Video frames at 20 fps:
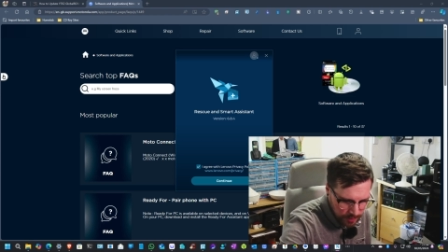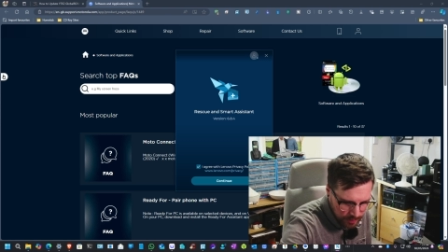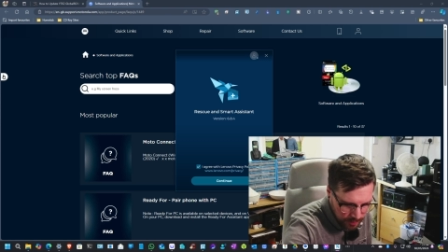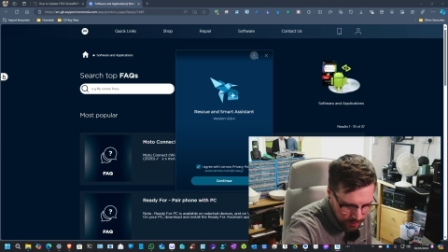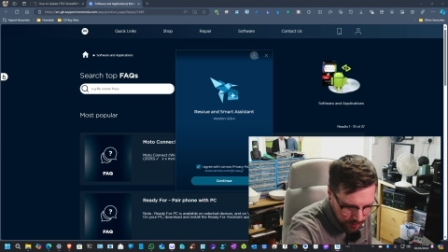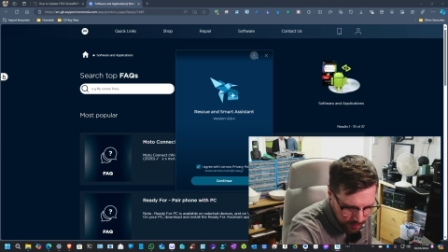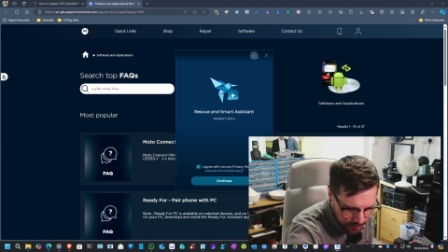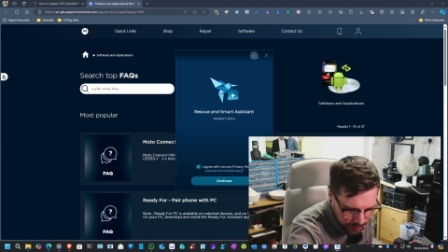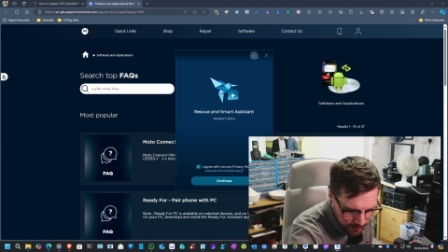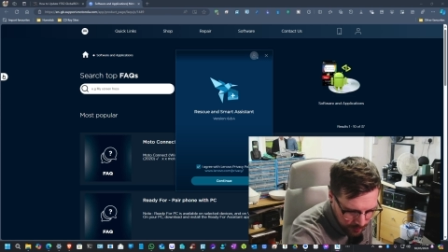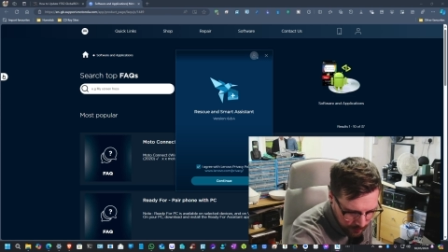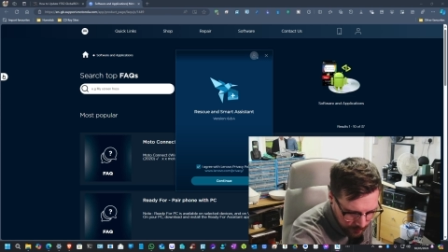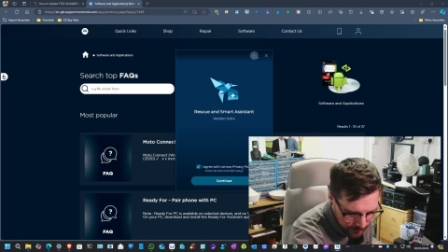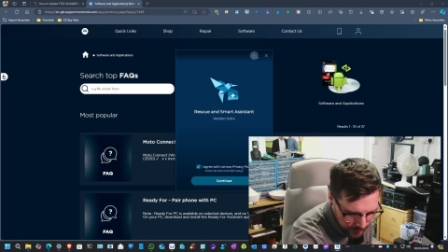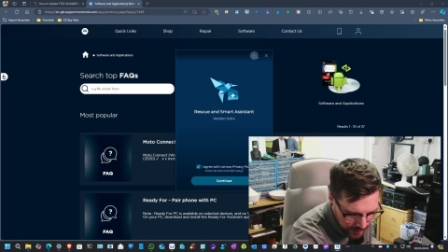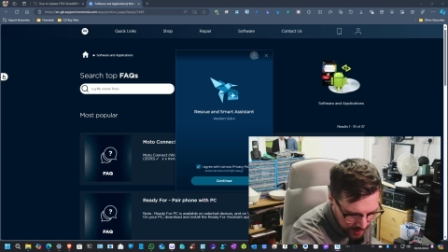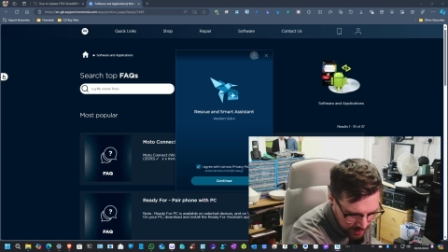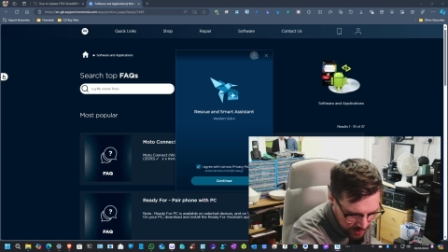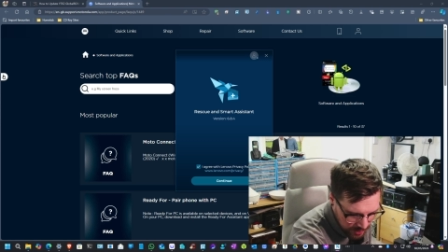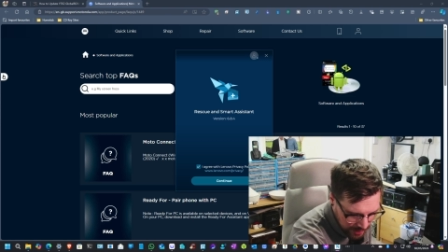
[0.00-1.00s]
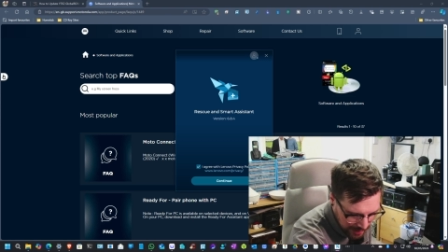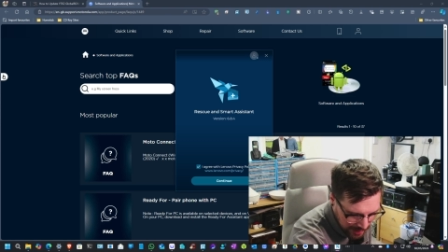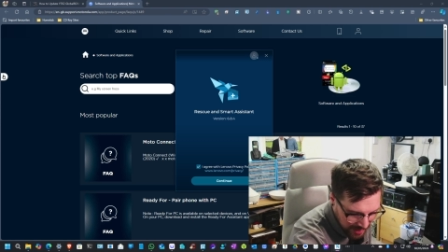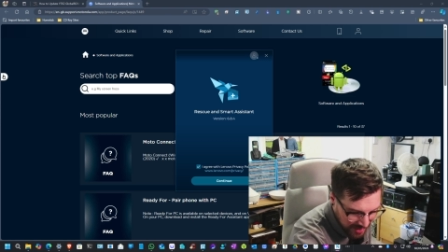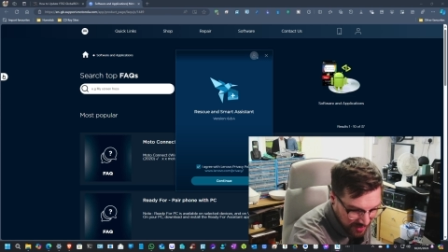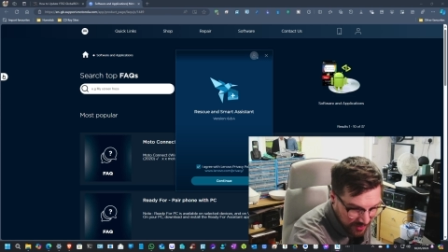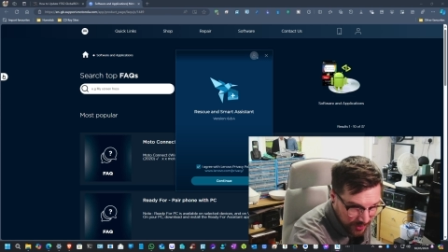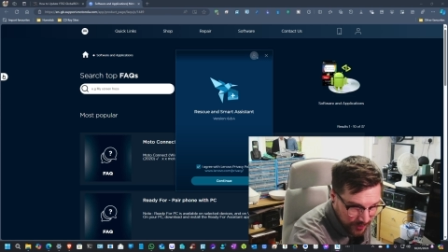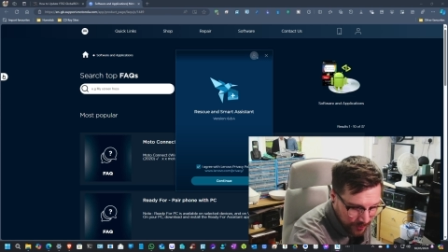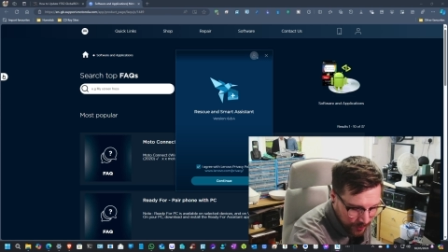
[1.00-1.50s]
Um, that's kind
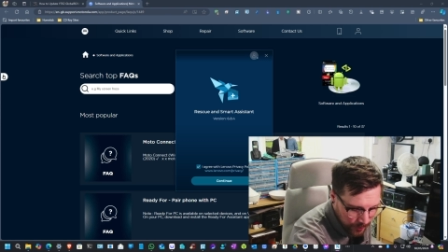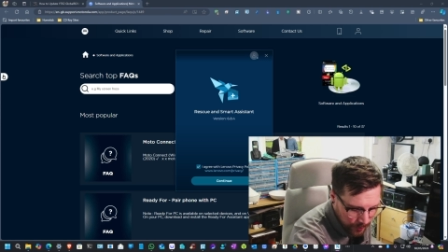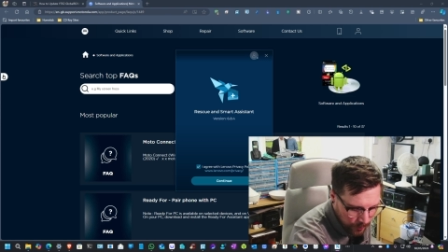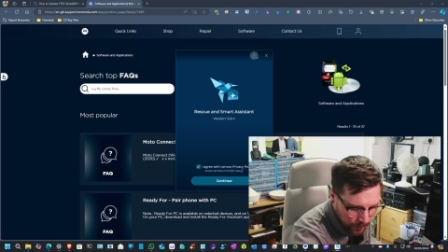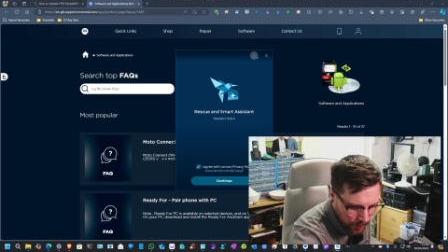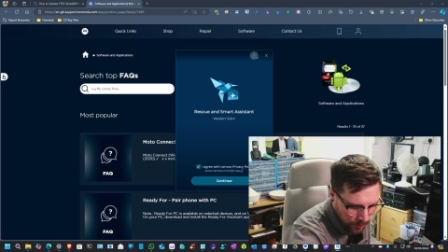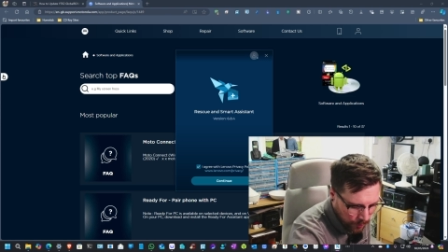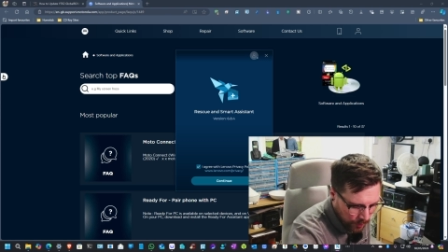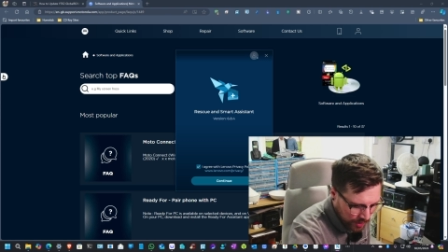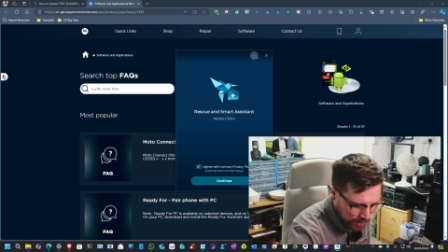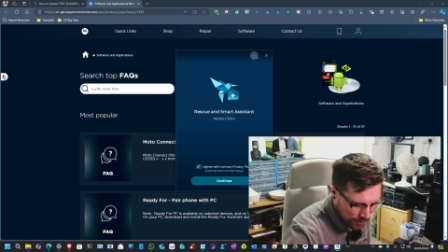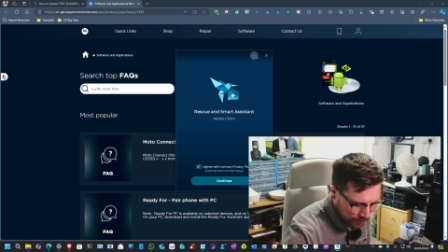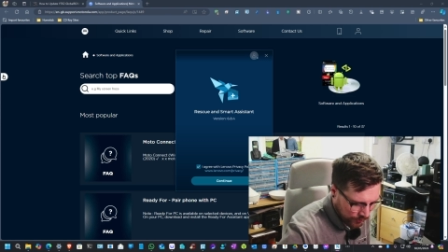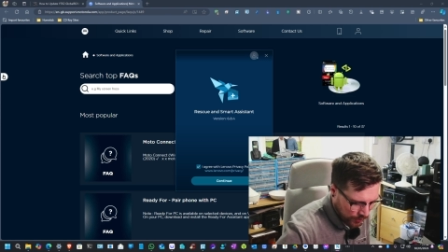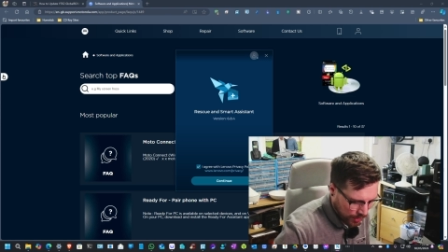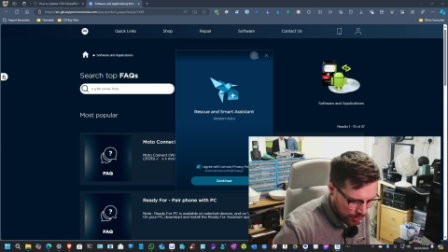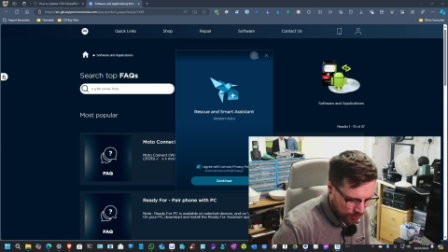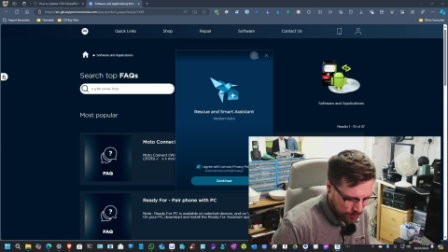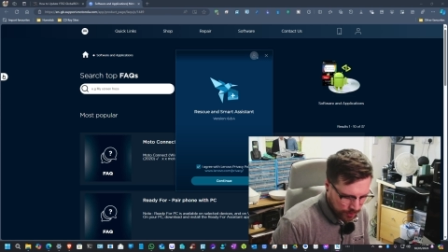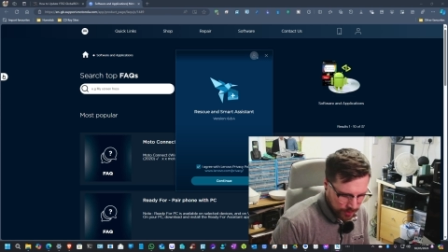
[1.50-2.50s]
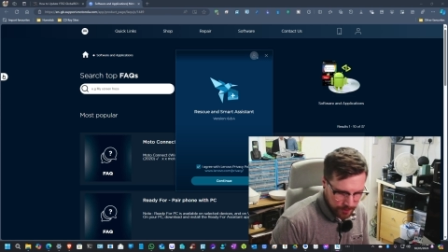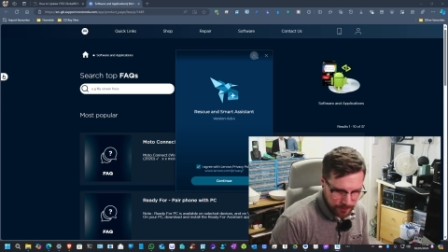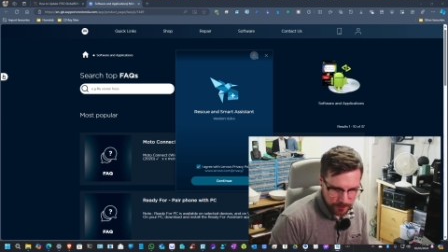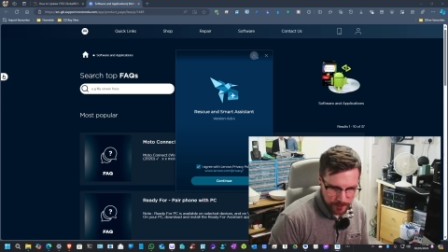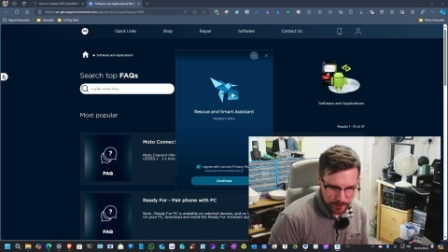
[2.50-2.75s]
of one way of knowing.